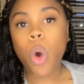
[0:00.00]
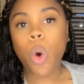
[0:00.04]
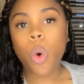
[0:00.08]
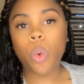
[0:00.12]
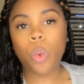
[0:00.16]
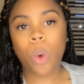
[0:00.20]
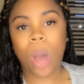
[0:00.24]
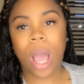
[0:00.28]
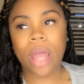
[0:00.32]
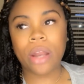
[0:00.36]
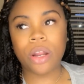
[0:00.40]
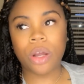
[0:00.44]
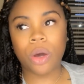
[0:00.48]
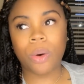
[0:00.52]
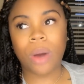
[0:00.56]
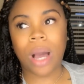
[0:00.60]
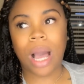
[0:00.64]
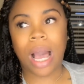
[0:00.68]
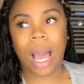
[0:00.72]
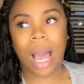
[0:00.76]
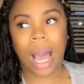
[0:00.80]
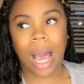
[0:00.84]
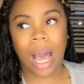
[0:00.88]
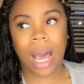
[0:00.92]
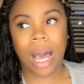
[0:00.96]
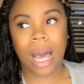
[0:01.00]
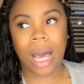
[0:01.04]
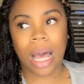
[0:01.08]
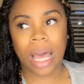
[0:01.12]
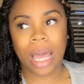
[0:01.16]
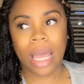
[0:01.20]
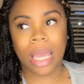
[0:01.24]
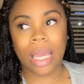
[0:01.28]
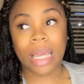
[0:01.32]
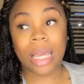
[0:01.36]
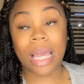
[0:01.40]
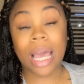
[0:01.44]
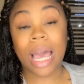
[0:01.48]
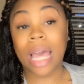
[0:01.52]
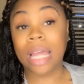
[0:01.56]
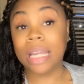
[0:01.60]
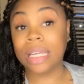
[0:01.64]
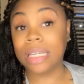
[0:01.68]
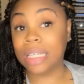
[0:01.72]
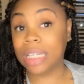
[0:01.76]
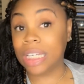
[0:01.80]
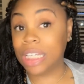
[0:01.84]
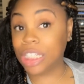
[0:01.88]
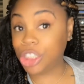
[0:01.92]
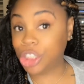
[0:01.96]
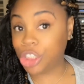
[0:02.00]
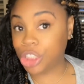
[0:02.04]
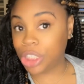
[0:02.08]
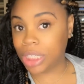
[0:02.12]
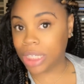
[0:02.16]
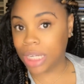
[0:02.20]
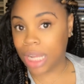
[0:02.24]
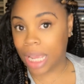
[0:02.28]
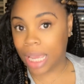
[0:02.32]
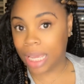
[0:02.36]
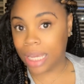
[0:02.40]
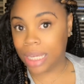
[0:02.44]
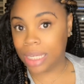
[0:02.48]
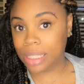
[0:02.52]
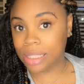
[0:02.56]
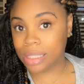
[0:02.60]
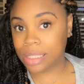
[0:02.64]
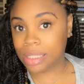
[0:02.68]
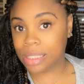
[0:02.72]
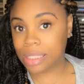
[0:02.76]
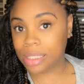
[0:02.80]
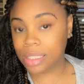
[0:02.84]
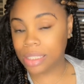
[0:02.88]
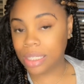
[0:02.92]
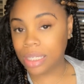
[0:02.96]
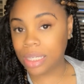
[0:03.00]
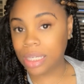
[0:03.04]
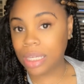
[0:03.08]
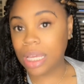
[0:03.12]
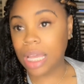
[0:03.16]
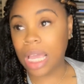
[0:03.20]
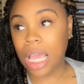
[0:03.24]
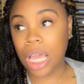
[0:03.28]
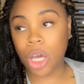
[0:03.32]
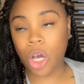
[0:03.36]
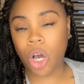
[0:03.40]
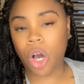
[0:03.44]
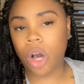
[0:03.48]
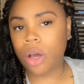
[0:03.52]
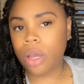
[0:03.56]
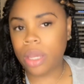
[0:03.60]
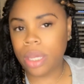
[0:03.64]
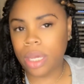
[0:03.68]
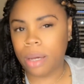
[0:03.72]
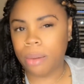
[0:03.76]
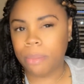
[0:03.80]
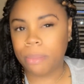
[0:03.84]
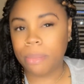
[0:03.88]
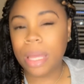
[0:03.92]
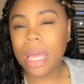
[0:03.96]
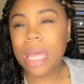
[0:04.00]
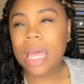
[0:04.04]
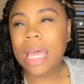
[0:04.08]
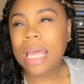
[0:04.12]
why don't I initiate and call him?